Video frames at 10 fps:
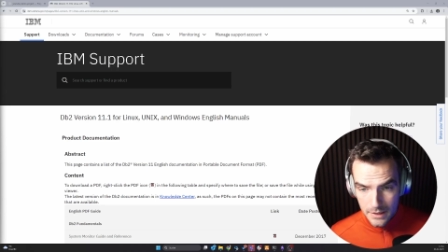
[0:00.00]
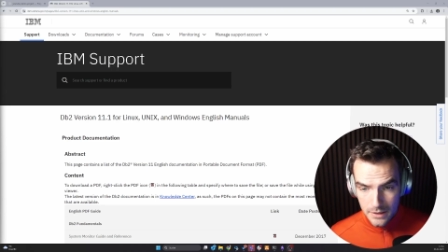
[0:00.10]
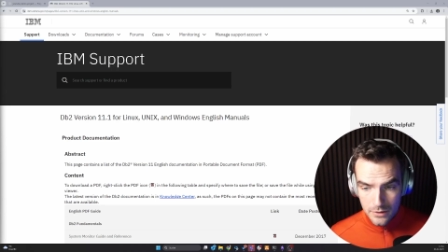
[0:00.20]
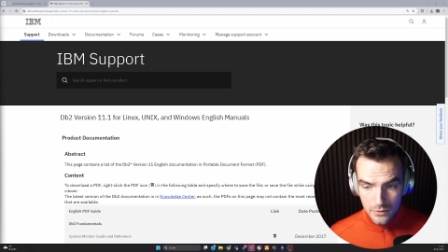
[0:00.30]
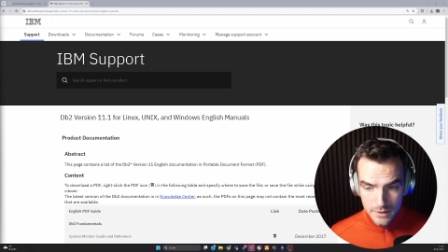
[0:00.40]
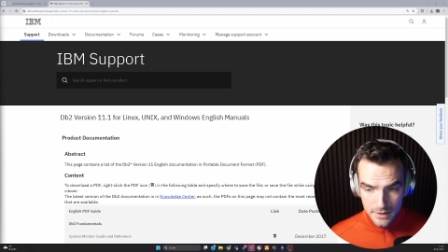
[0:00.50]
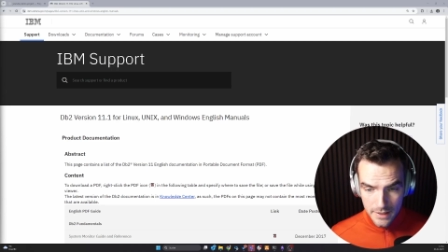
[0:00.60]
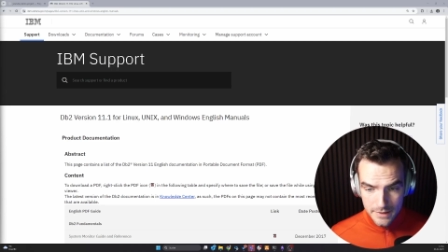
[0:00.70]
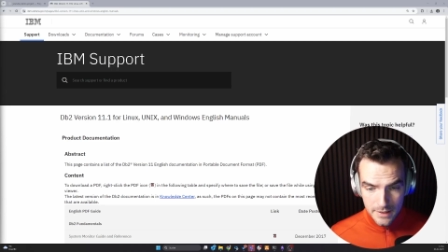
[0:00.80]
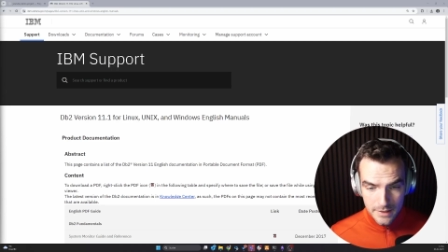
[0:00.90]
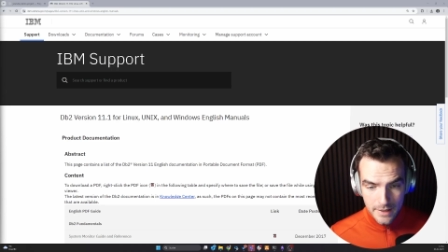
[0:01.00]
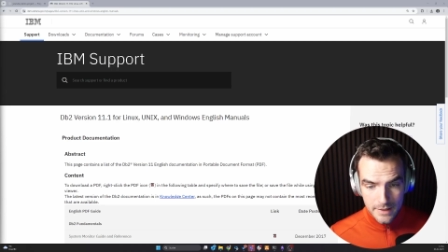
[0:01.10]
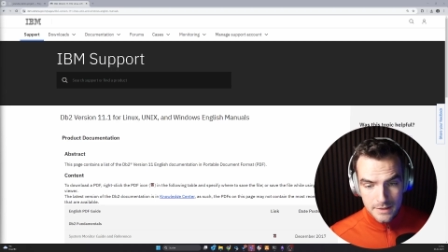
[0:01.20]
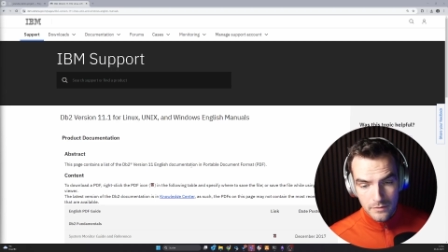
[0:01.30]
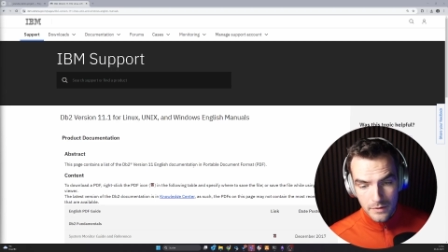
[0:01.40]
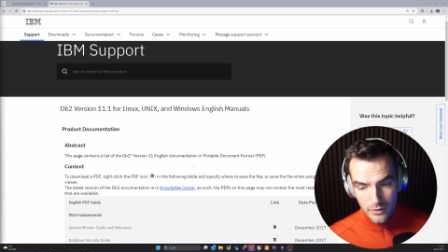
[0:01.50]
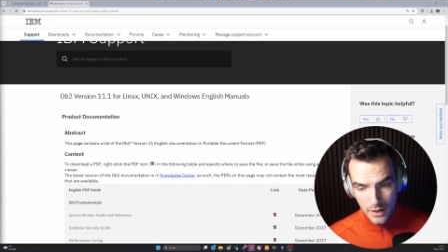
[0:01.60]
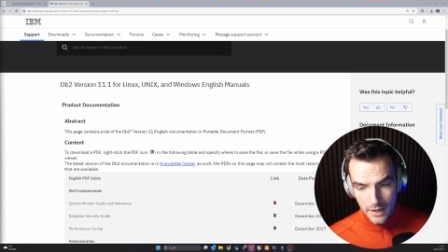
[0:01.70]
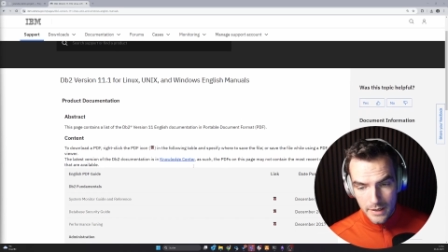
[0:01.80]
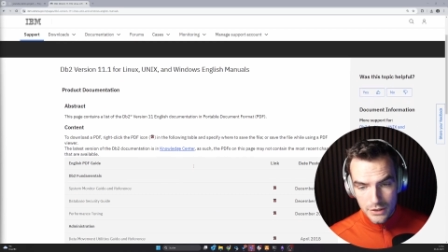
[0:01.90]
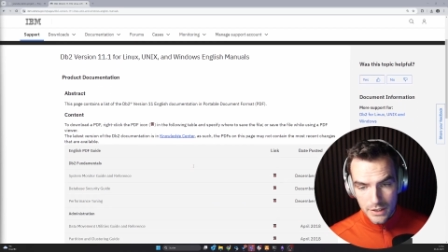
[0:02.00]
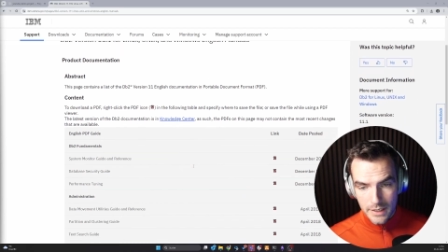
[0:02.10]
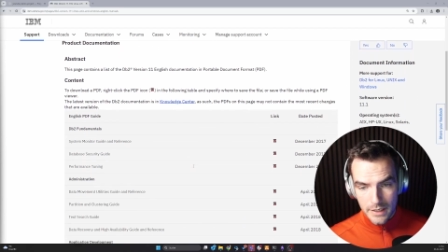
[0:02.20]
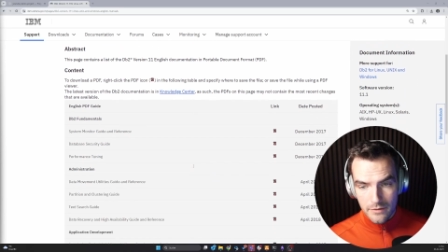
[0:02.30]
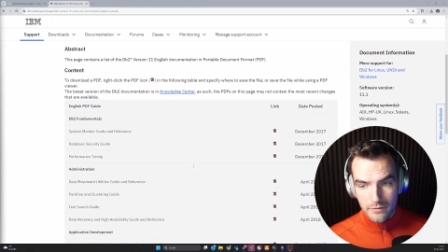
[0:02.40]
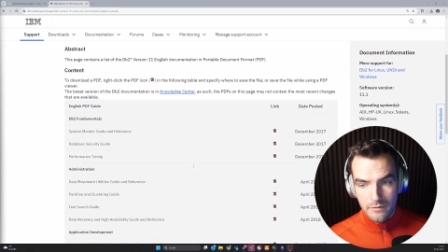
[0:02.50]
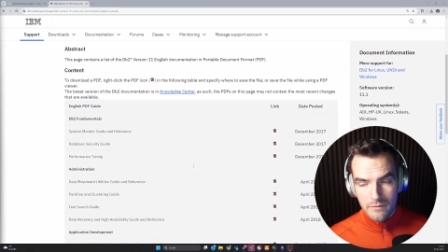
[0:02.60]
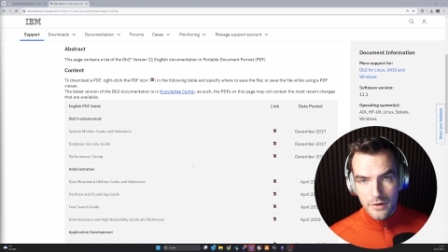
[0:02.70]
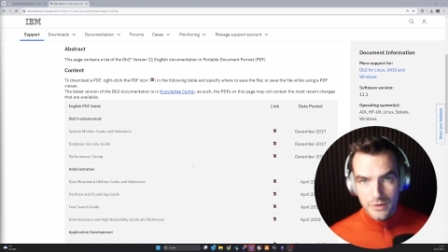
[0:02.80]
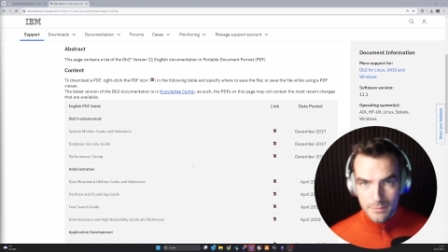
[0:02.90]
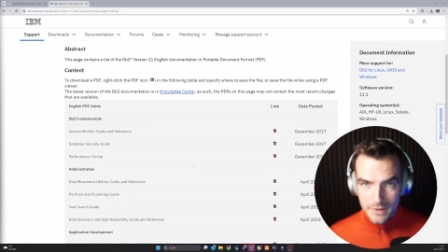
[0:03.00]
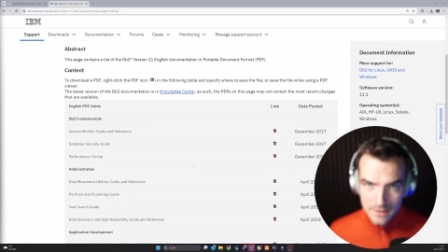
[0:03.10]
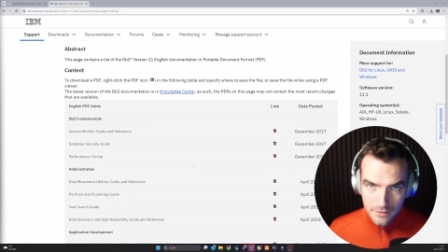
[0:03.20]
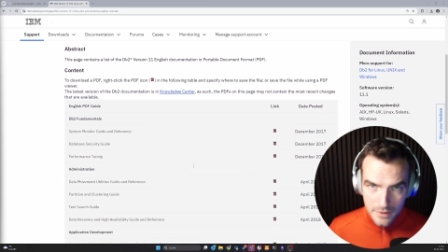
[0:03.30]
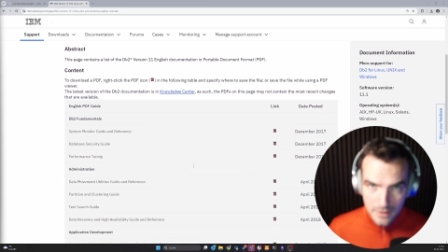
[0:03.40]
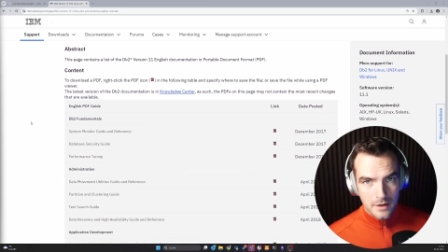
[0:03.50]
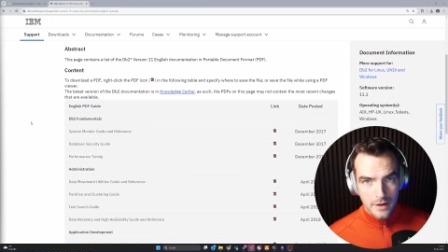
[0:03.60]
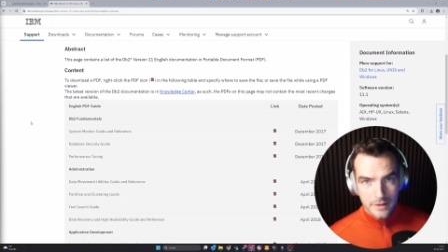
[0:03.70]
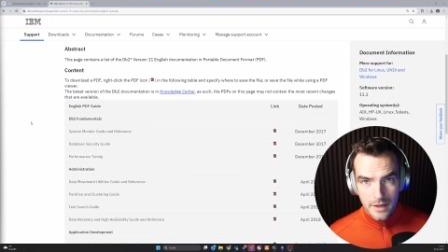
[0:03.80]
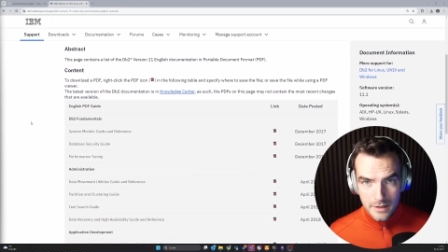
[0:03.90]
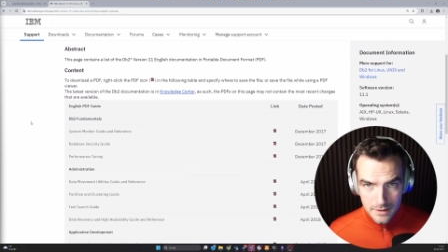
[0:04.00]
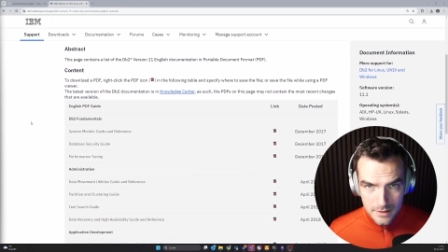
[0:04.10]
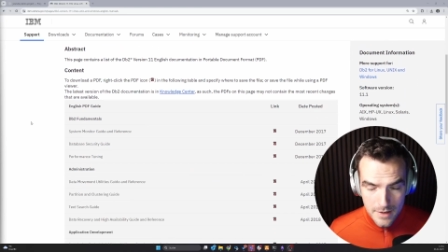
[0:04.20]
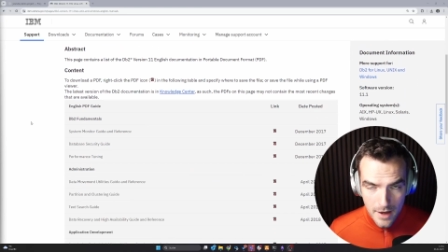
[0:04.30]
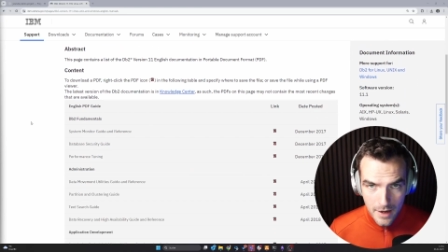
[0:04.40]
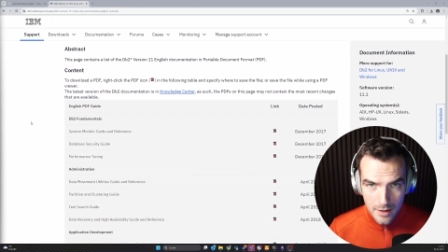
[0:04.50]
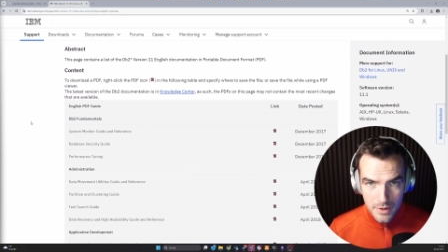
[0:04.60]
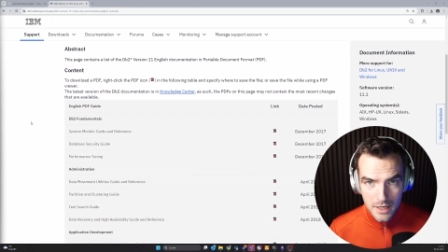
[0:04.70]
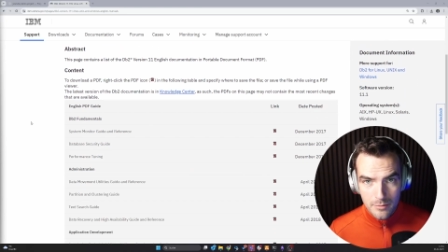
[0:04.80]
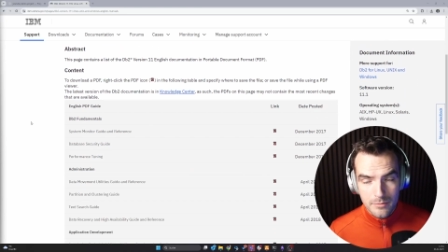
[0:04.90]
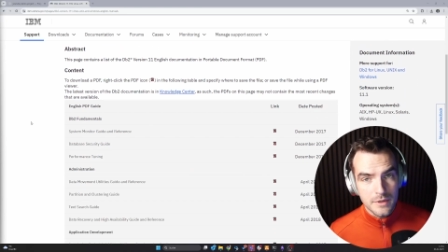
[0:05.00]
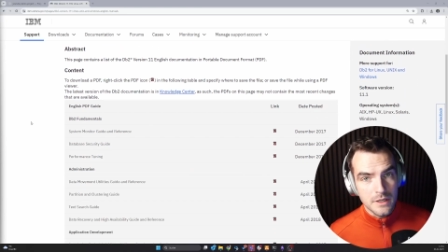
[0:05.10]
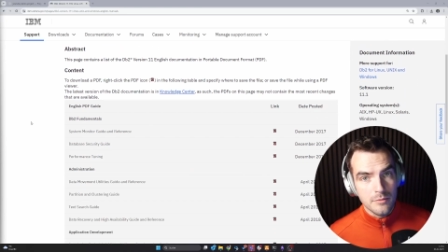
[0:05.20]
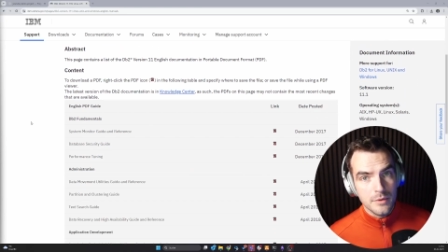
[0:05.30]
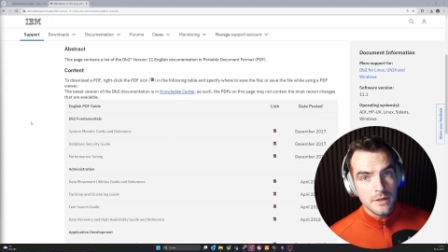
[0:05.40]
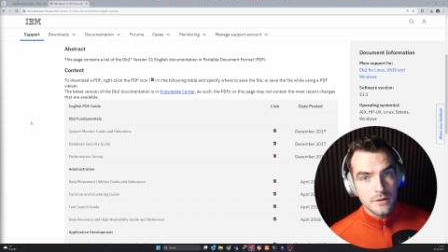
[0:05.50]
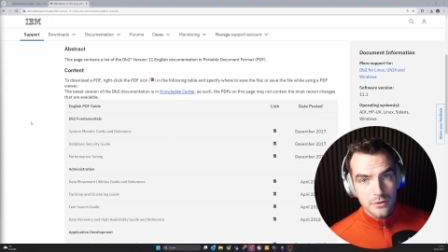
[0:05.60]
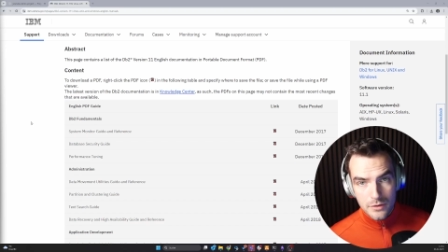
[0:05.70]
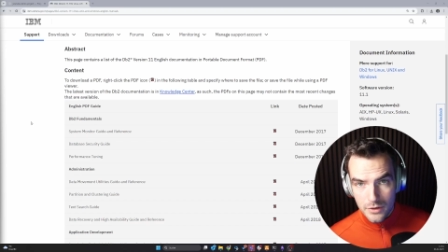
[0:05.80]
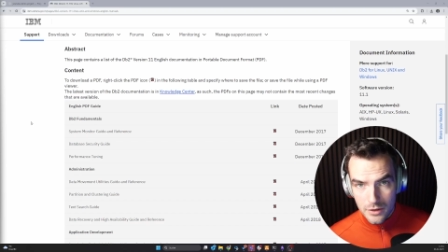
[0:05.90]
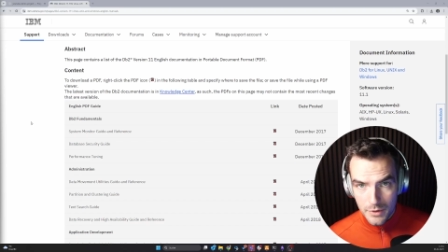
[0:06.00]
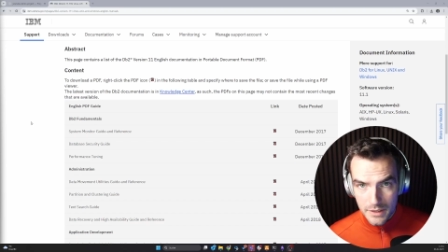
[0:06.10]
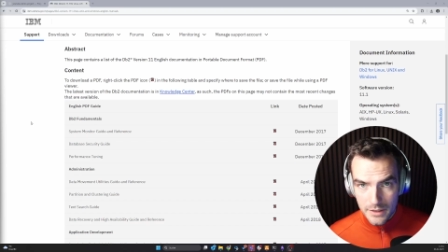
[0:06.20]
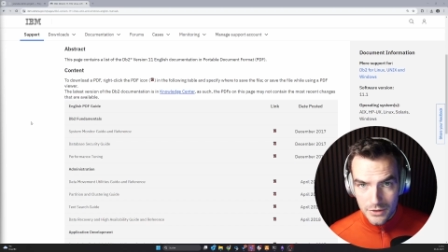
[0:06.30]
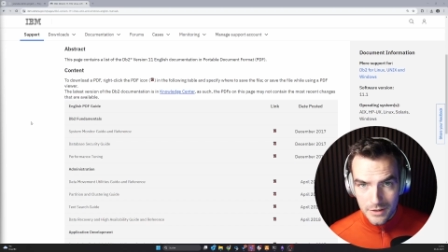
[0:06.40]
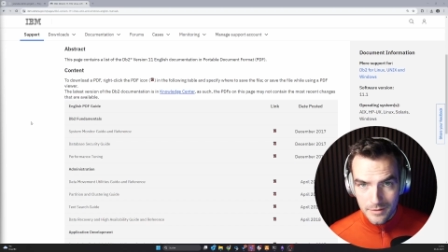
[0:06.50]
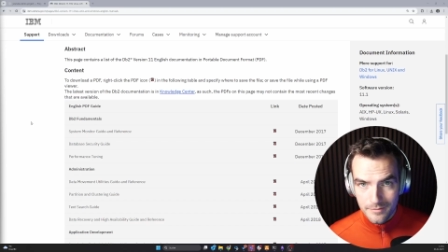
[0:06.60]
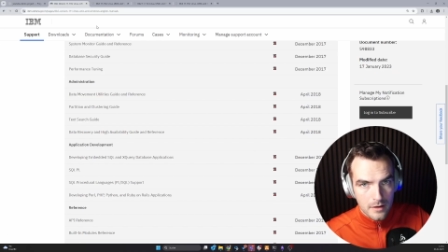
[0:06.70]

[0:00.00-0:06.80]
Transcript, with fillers: to use a dataset that is very large and very specific, and that is the IBM DB2 documentation.